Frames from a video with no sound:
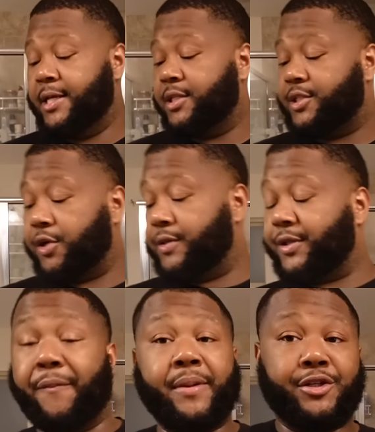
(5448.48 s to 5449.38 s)
So it's
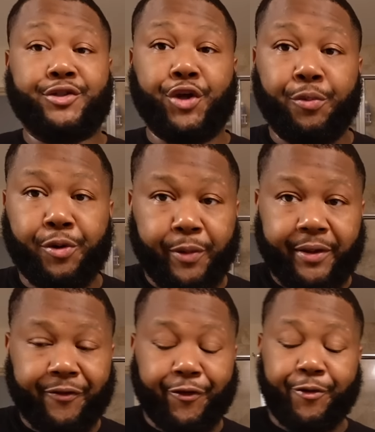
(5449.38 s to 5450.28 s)
gonna be a sober
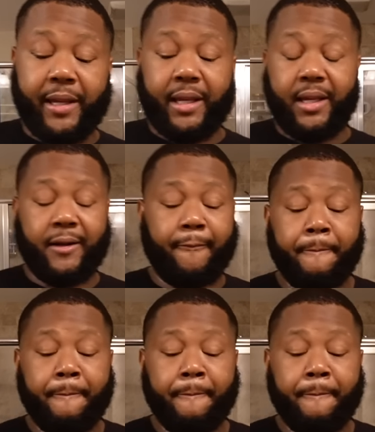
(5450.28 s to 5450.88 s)
week for me.